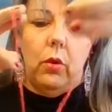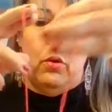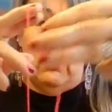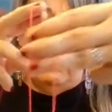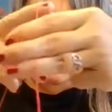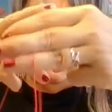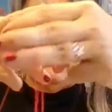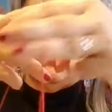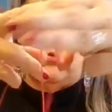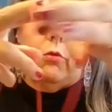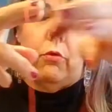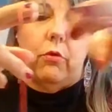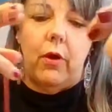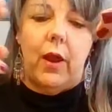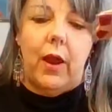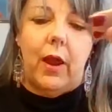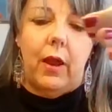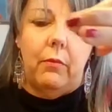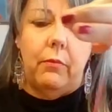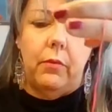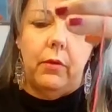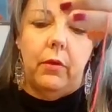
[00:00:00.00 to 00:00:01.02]
Oh,
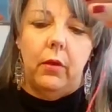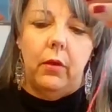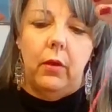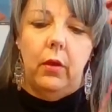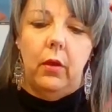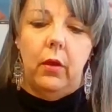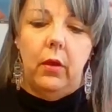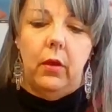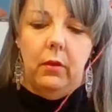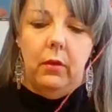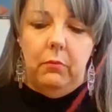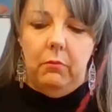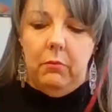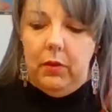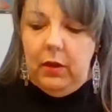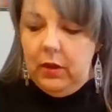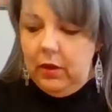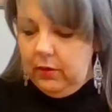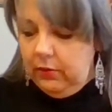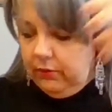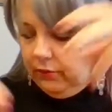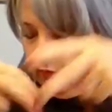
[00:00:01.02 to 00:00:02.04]
crap.
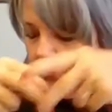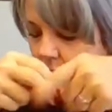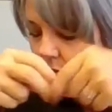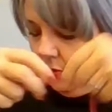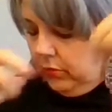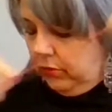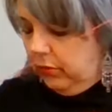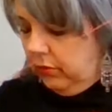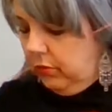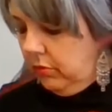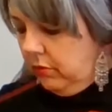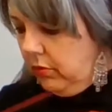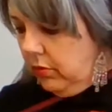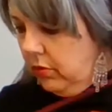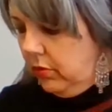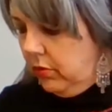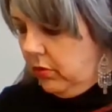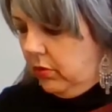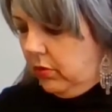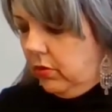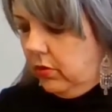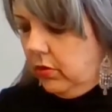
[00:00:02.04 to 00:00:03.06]
May have glue
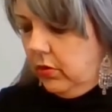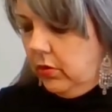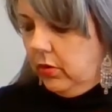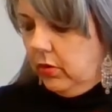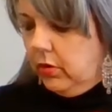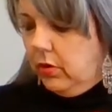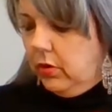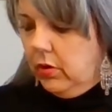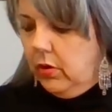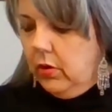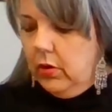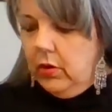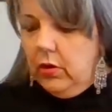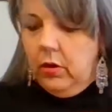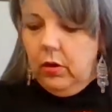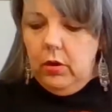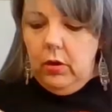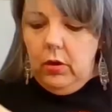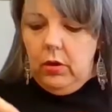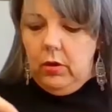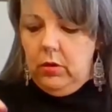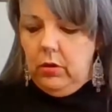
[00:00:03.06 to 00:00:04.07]

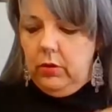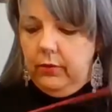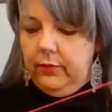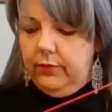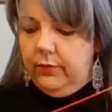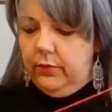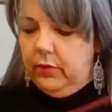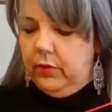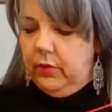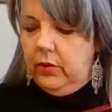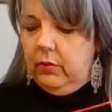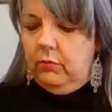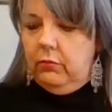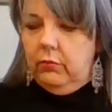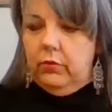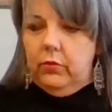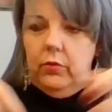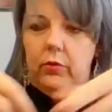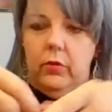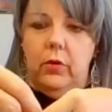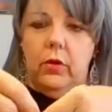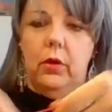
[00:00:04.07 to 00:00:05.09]
all over them.
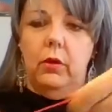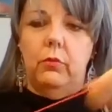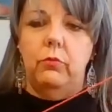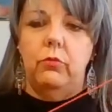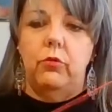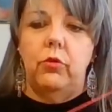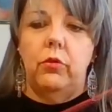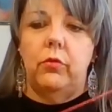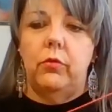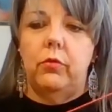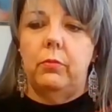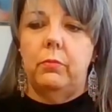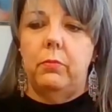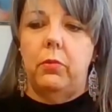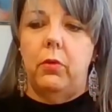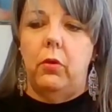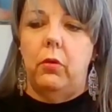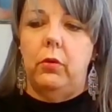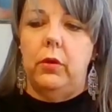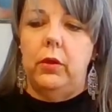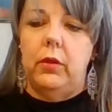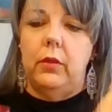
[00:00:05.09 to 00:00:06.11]
So I'm just
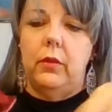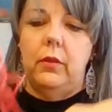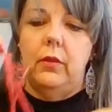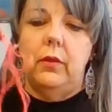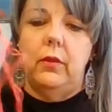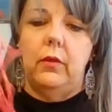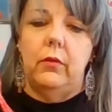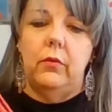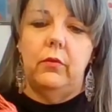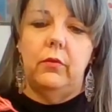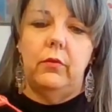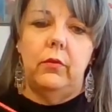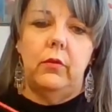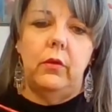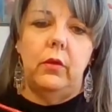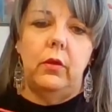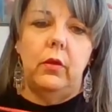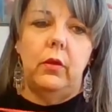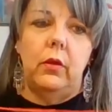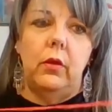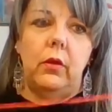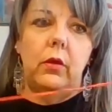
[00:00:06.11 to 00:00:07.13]
pulling
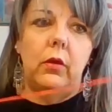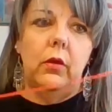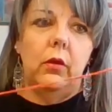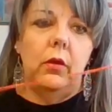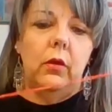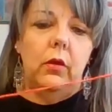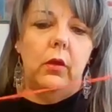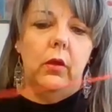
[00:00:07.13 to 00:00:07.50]
this